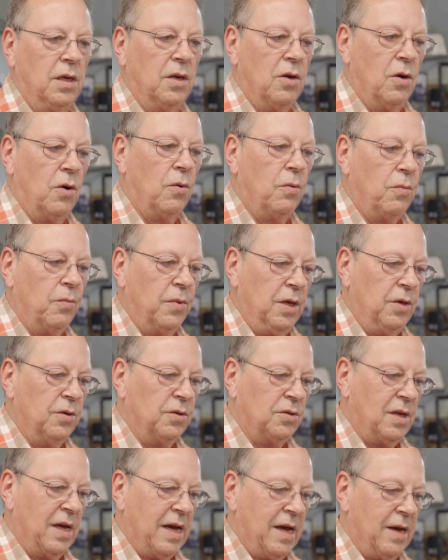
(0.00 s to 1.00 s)
You know, we
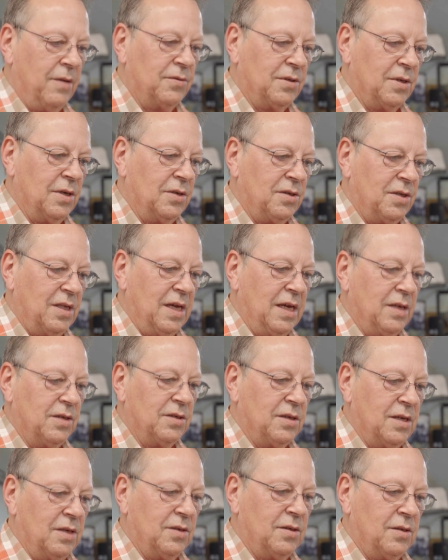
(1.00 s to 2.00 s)
used to have such
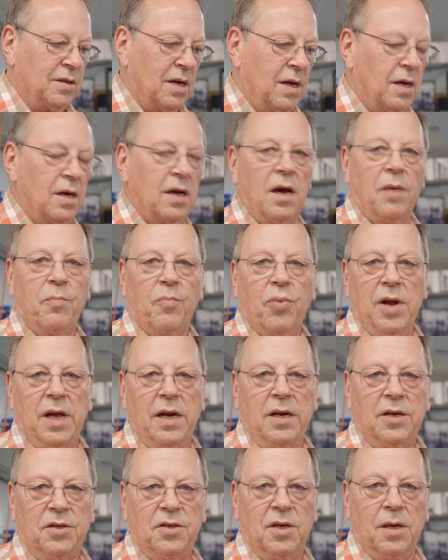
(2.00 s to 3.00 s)
things as
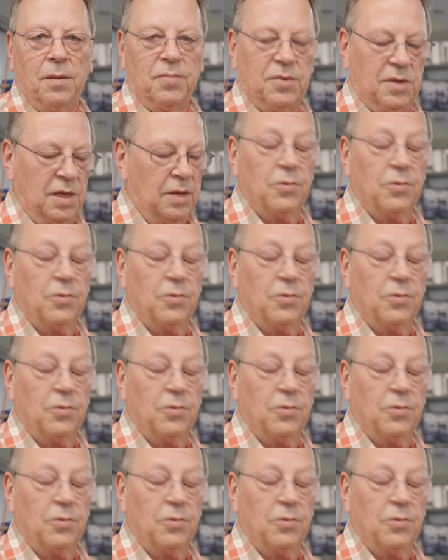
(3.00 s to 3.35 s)
apprenticeships,